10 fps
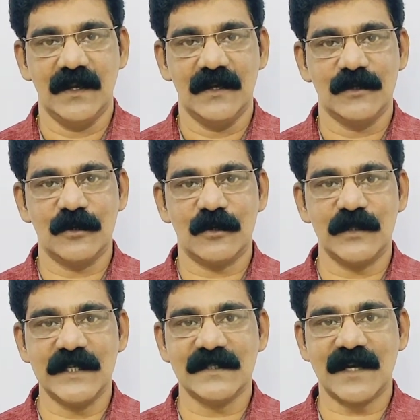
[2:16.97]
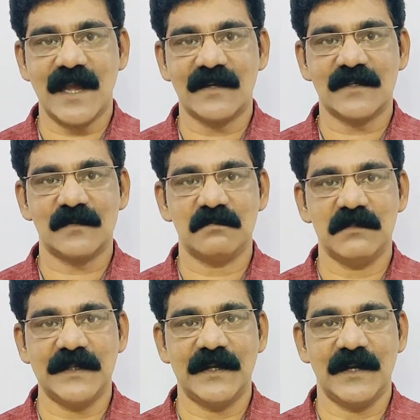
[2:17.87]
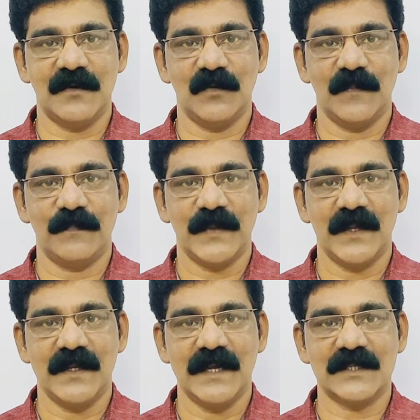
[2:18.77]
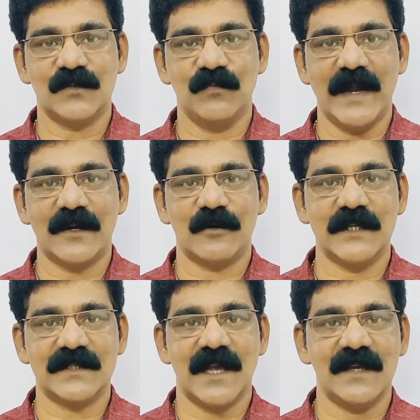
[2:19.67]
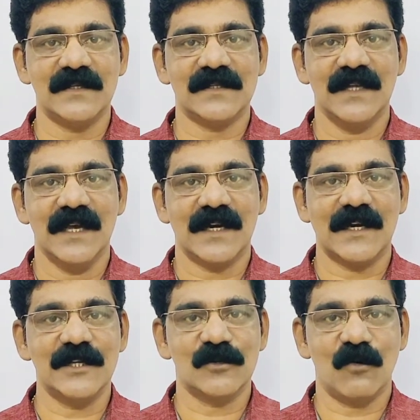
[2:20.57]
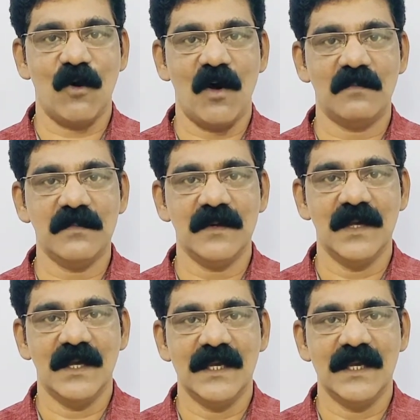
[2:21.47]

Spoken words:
So Roger Skunk's mother, when Roger Skunk reached home,